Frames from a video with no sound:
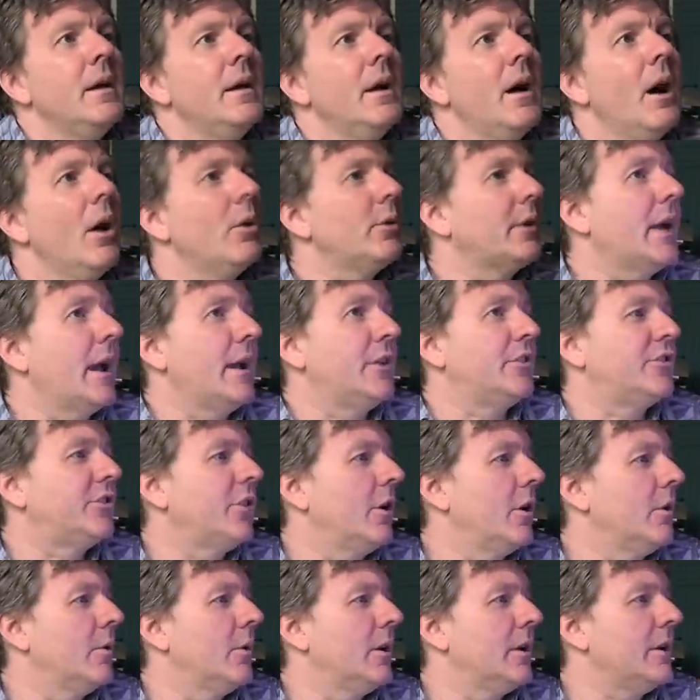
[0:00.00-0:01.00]
Okay,
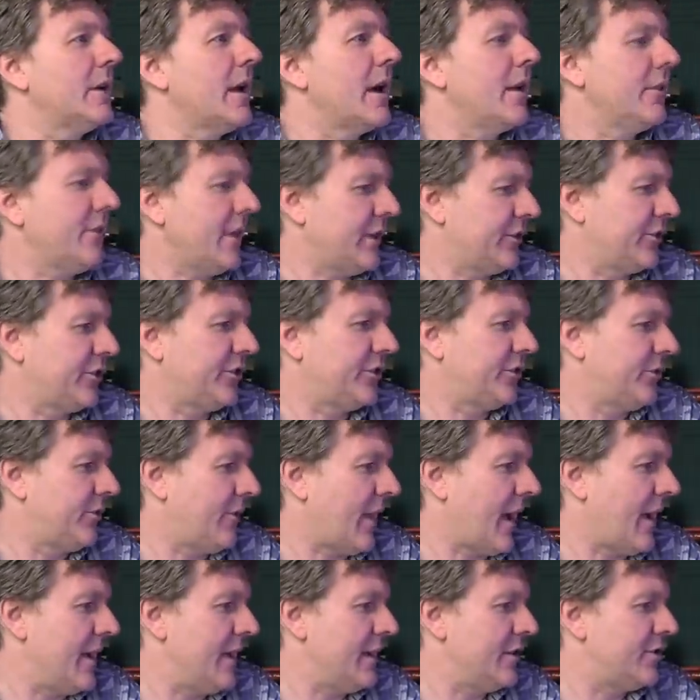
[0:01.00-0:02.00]
so yeah, that's
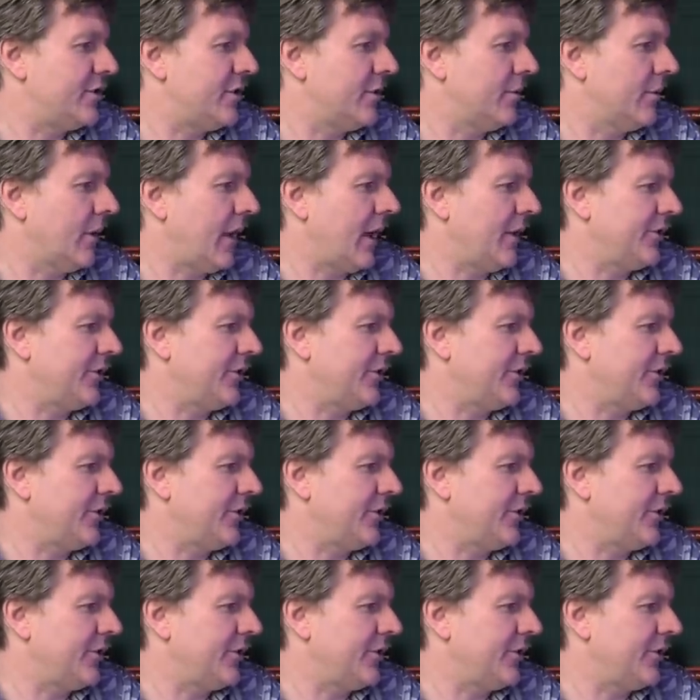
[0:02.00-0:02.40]
that issue.